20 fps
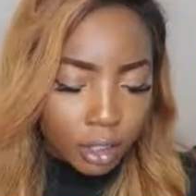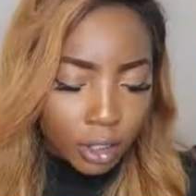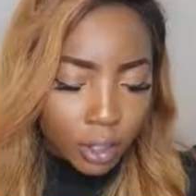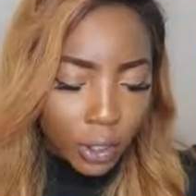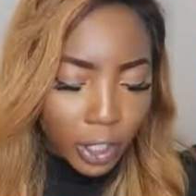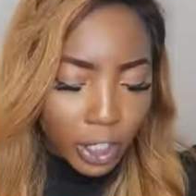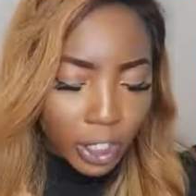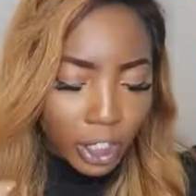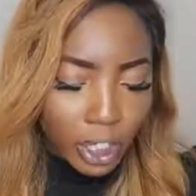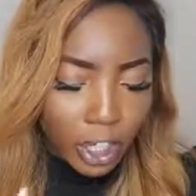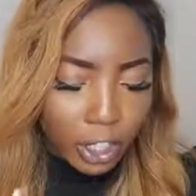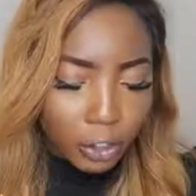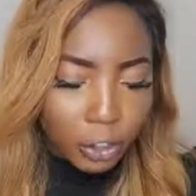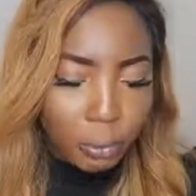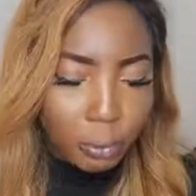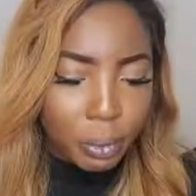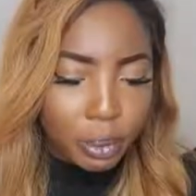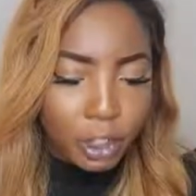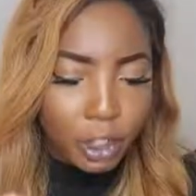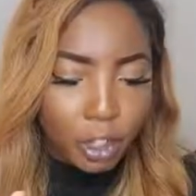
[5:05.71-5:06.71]
So So I could have gotten
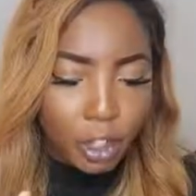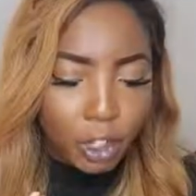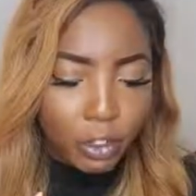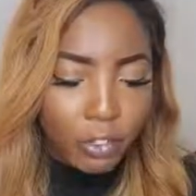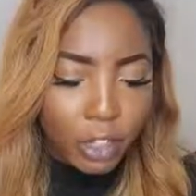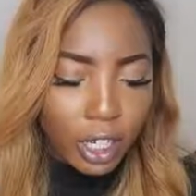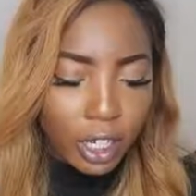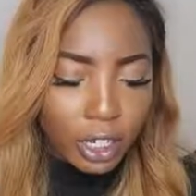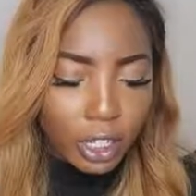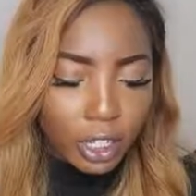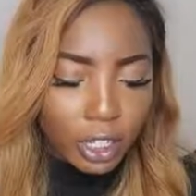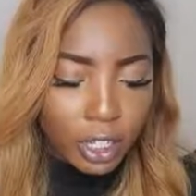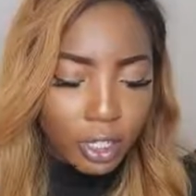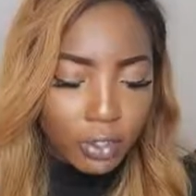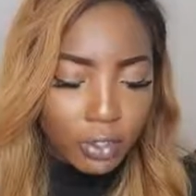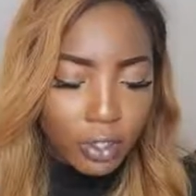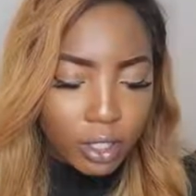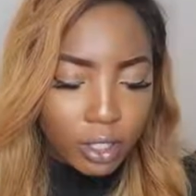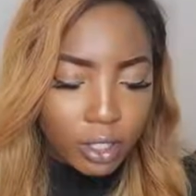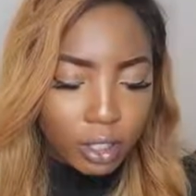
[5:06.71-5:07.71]
3% off, and I didn't
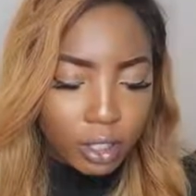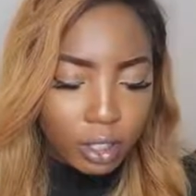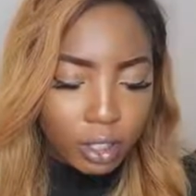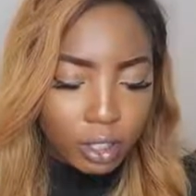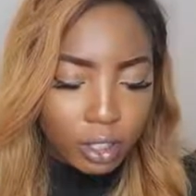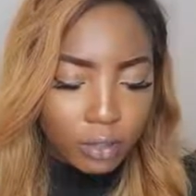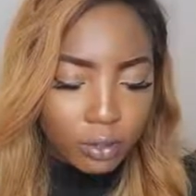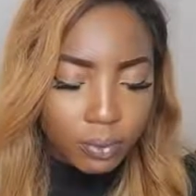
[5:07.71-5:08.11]
even